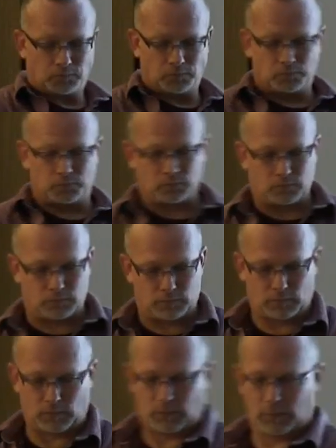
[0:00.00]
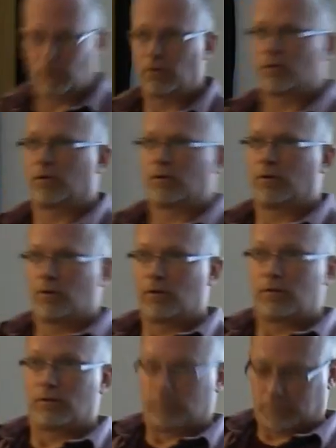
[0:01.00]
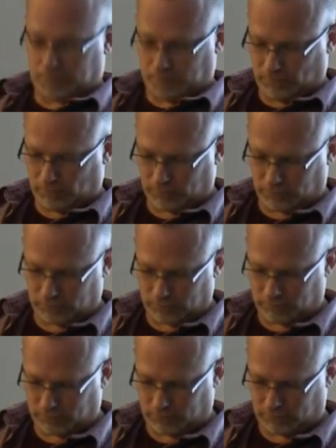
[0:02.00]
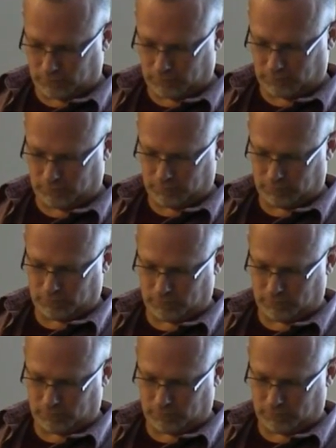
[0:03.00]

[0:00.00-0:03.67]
(silence)